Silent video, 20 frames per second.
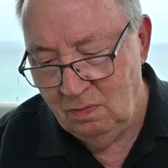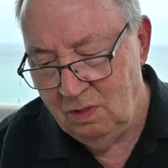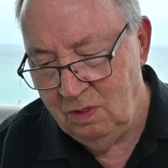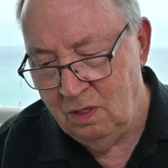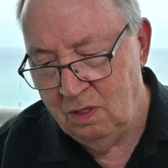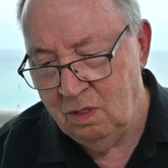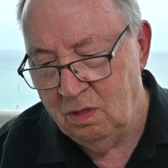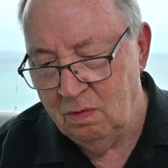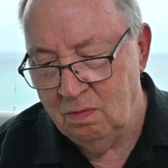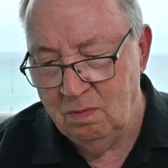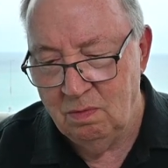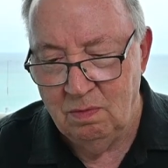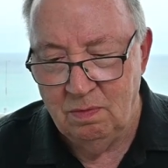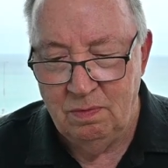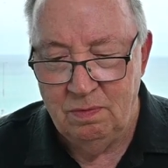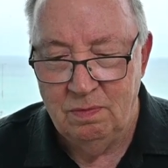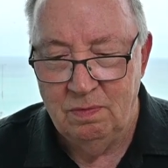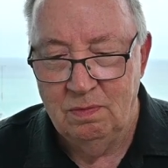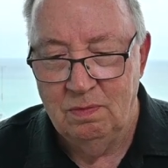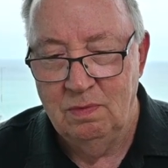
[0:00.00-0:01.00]

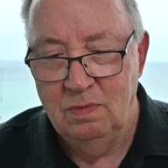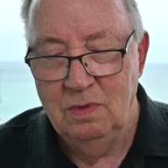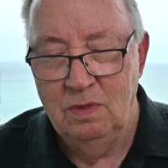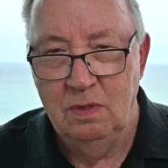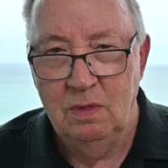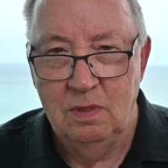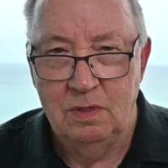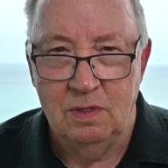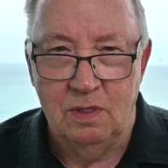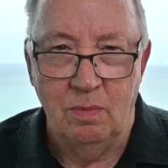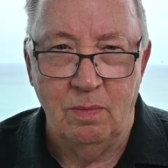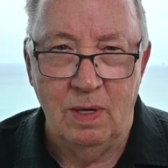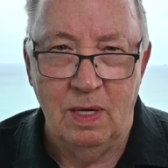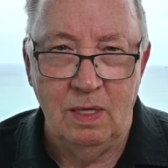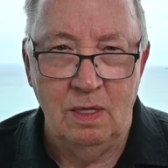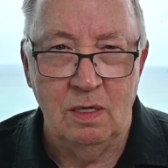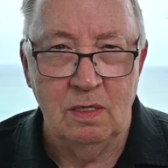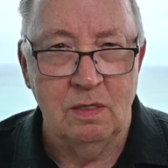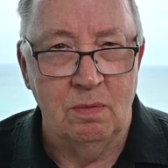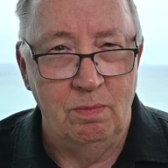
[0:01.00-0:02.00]

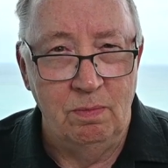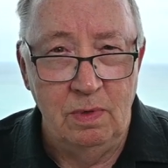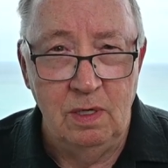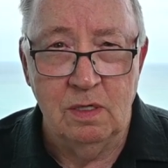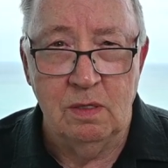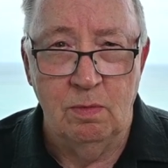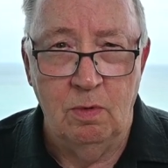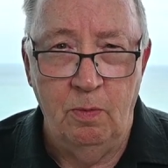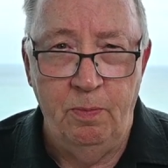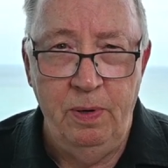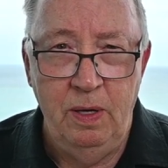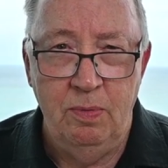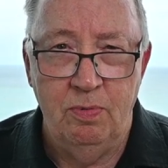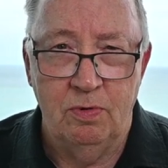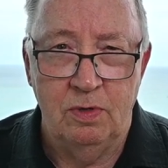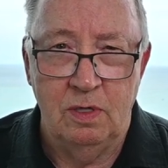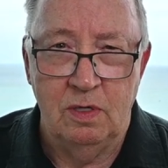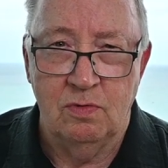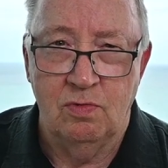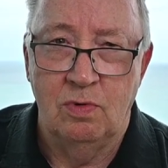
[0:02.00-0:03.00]
there's some miserable
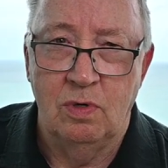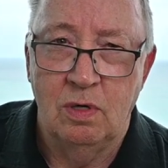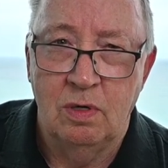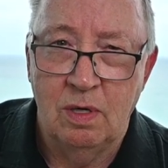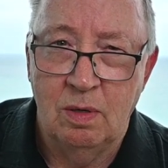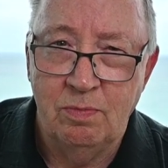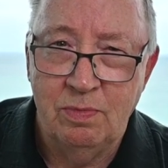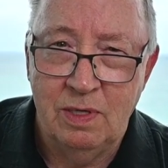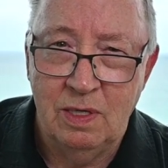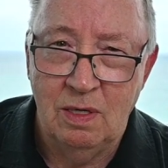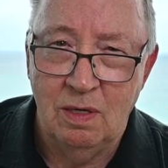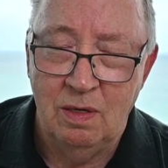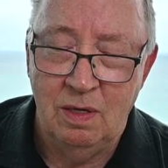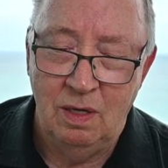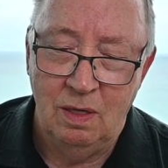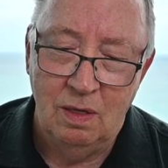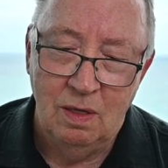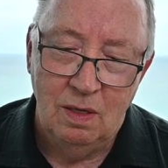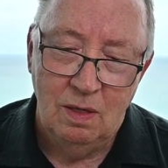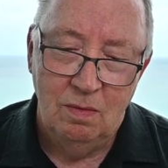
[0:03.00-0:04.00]
people in this world, I'm
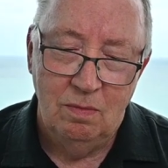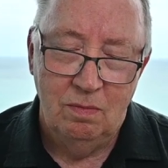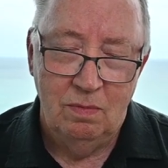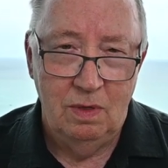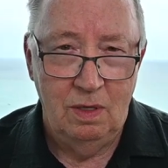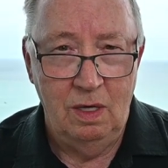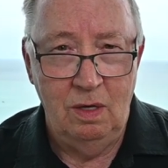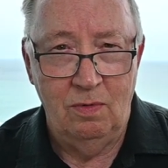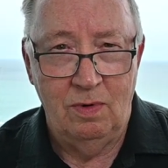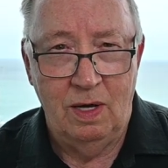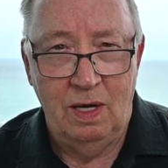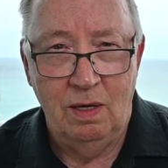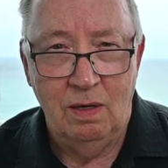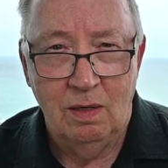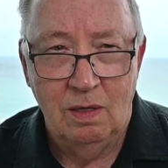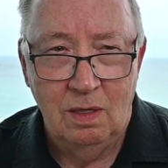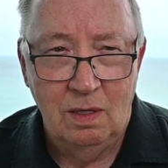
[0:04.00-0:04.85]
telling you. Anyway,